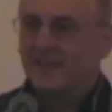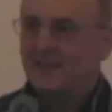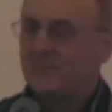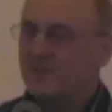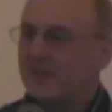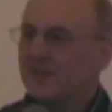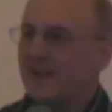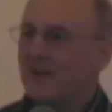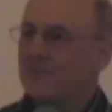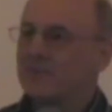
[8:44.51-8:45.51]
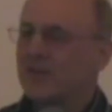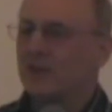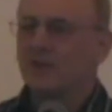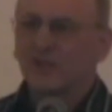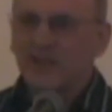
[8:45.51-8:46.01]
He made a comment that,
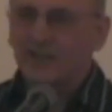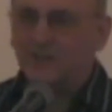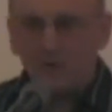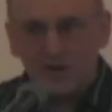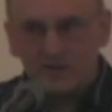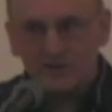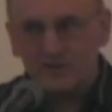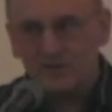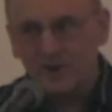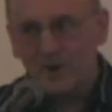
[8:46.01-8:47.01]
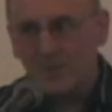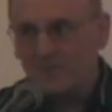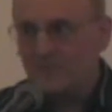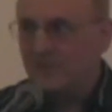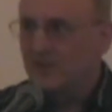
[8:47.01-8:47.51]
and the ladies watching the show
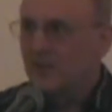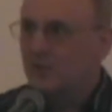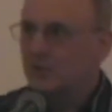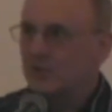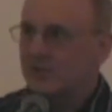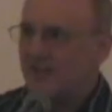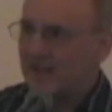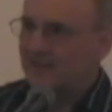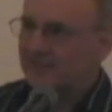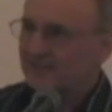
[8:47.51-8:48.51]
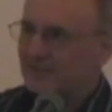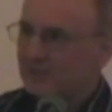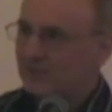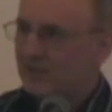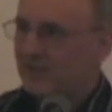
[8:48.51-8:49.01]
should not consider
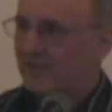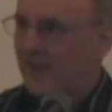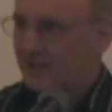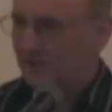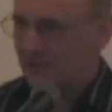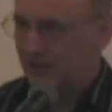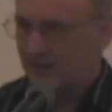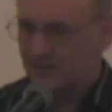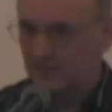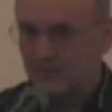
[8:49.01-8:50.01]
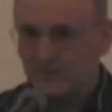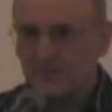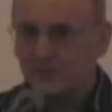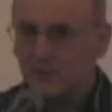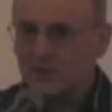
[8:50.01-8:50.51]
Steve as a good husband.
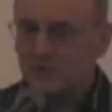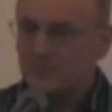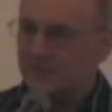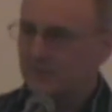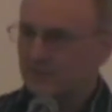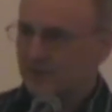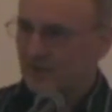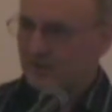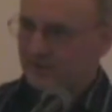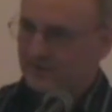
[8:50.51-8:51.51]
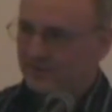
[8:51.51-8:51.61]
He's way too busy with scouting.